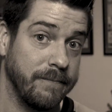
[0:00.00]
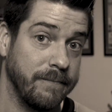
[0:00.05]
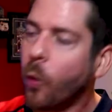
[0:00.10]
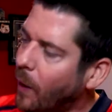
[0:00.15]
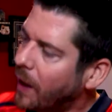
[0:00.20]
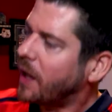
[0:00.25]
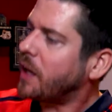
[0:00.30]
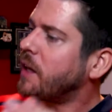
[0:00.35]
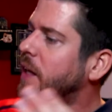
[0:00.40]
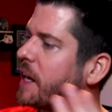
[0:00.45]

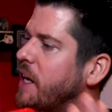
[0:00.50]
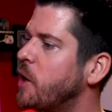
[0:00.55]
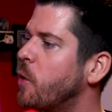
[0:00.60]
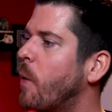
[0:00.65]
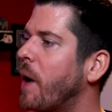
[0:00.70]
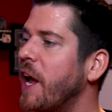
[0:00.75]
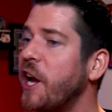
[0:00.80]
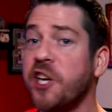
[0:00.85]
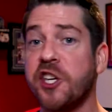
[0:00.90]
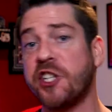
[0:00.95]
Well,
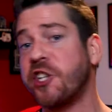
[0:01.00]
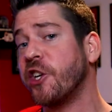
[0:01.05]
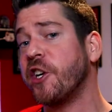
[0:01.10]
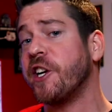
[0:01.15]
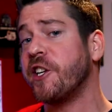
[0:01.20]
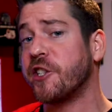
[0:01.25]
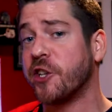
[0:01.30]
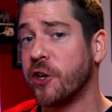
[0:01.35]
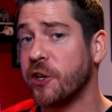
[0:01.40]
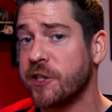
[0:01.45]
anyway,
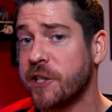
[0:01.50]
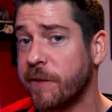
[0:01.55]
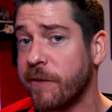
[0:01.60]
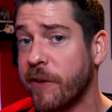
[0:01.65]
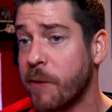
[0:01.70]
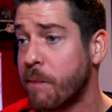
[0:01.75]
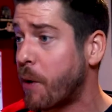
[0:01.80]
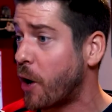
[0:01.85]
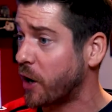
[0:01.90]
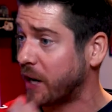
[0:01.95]
Sheary turns
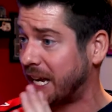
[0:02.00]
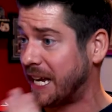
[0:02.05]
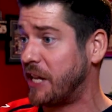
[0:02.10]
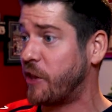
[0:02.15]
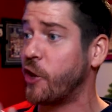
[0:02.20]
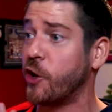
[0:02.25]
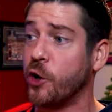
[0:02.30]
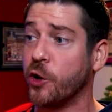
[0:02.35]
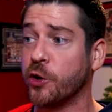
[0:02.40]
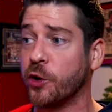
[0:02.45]
over the puck
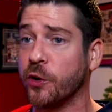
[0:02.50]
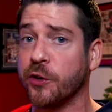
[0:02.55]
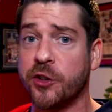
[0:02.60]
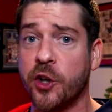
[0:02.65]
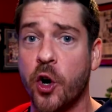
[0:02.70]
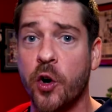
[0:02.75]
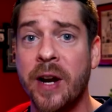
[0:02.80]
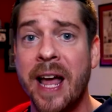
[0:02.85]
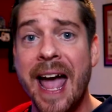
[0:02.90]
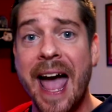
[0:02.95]
in the neutral
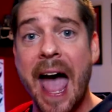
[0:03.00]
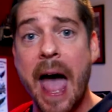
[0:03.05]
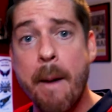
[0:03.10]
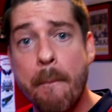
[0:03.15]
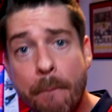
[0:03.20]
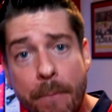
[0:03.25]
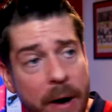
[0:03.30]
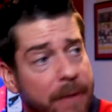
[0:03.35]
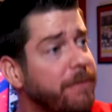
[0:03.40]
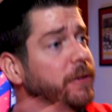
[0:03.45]
zone,
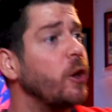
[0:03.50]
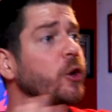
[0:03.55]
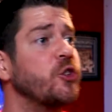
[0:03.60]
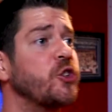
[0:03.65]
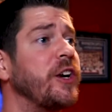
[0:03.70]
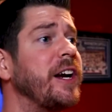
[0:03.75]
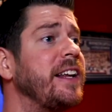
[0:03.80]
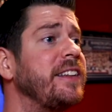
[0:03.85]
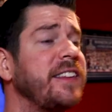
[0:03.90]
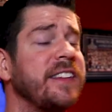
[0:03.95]
and Buffalo
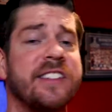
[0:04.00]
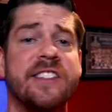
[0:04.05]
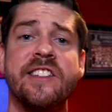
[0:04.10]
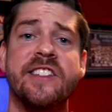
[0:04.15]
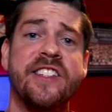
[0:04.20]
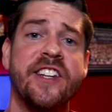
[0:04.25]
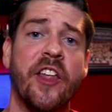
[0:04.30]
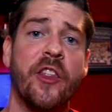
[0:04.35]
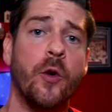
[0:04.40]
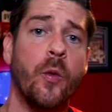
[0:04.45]

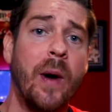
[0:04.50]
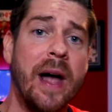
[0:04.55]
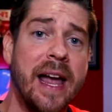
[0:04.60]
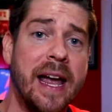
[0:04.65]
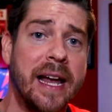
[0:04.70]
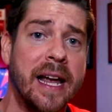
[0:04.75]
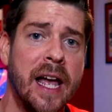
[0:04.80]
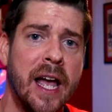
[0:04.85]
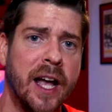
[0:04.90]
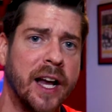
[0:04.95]
transitions the other
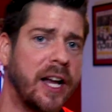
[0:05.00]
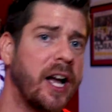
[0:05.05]
way.